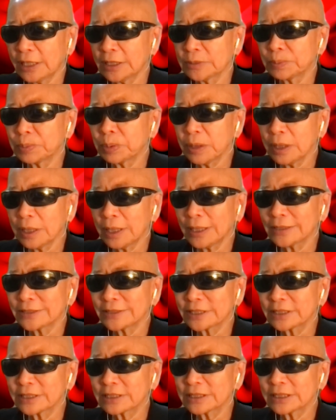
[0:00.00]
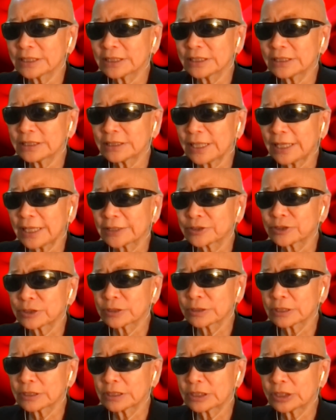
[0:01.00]
of plot
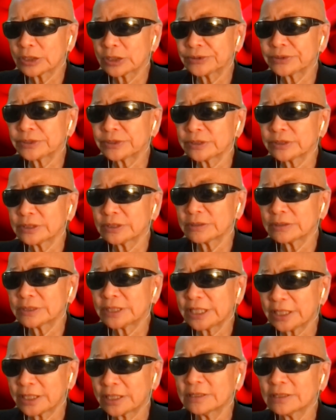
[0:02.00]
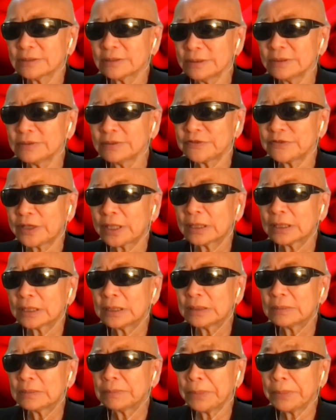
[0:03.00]
actually totally taken
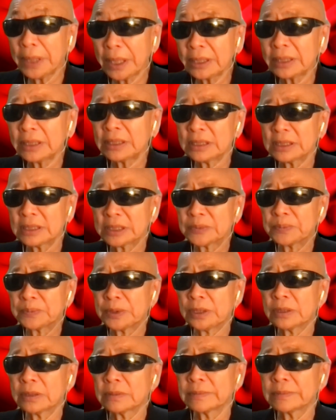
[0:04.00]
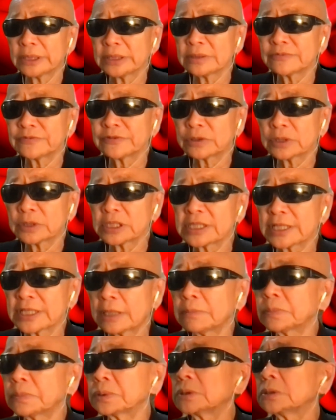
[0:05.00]
from many experiments. For
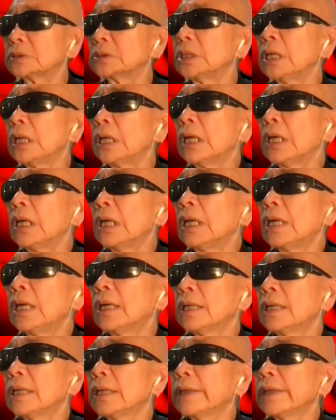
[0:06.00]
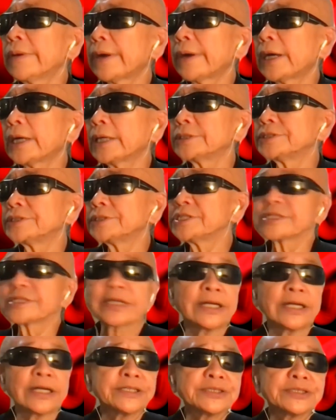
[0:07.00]
example, I
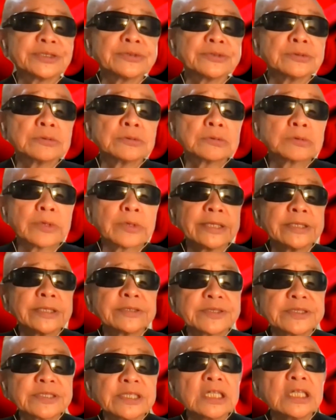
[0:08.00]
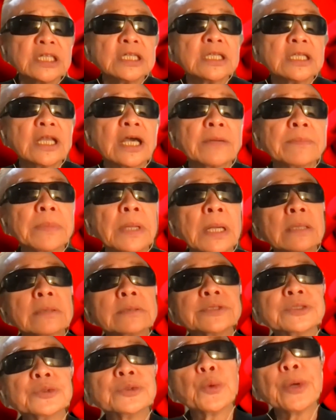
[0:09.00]
decided to write a scene
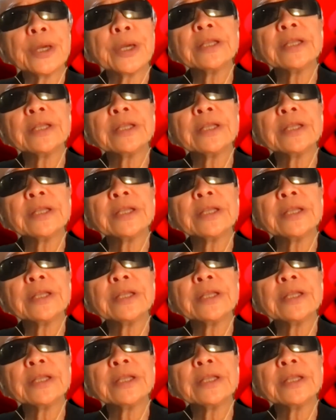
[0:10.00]
about the way